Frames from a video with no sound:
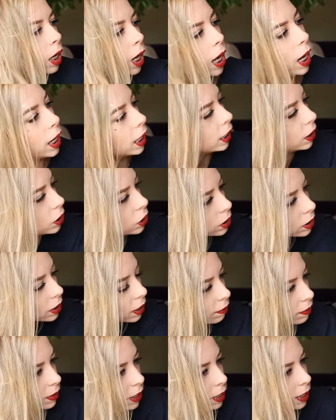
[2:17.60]
and it just
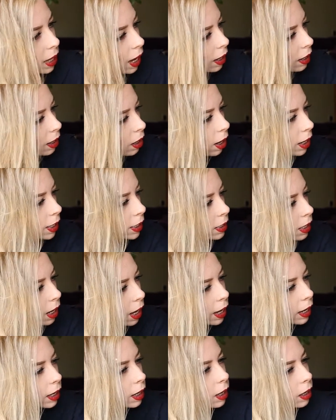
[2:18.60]
gives it that nice
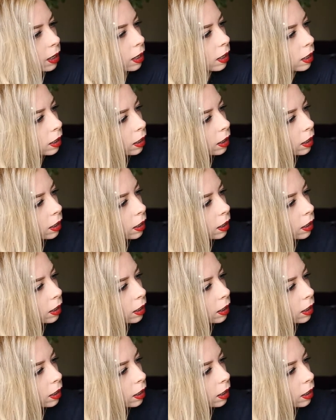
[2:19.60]
like